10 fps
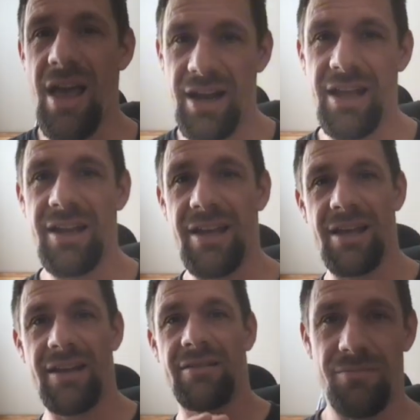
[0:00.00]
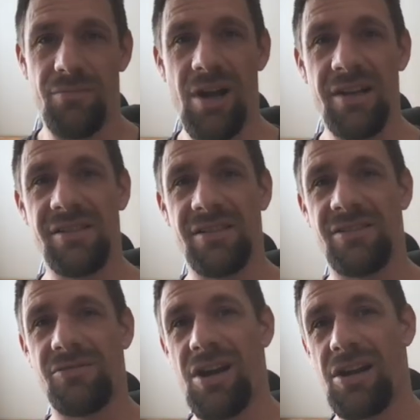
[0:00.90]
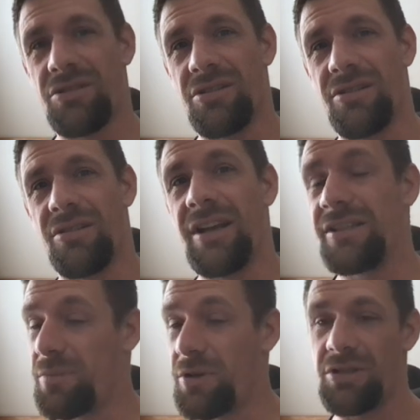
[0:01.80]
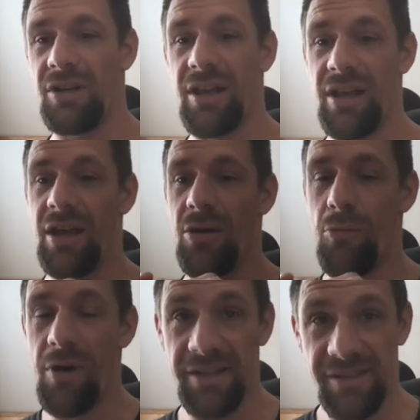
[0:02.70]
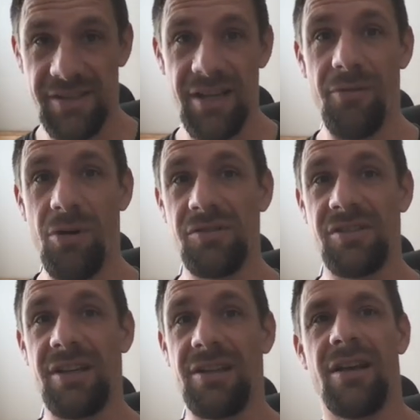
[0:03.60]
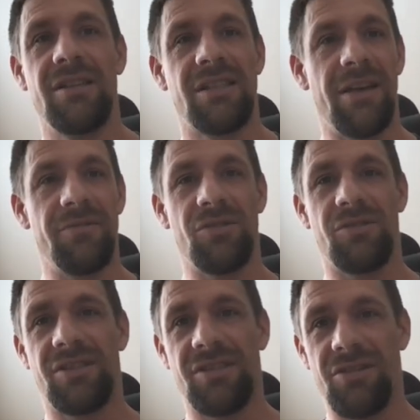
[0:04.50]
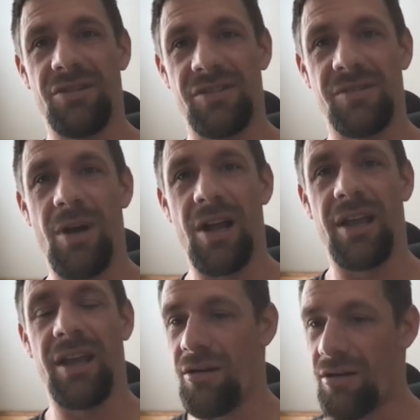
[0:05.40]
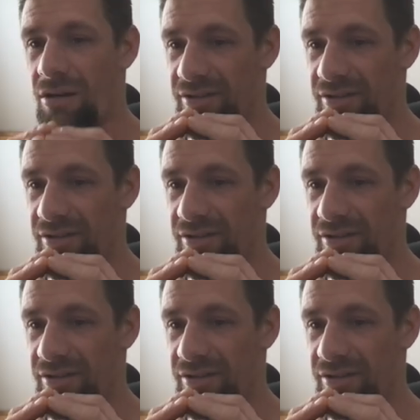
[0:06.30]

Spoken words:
N8N pricing structure, especially when it's self-hosted, saves you serious money on a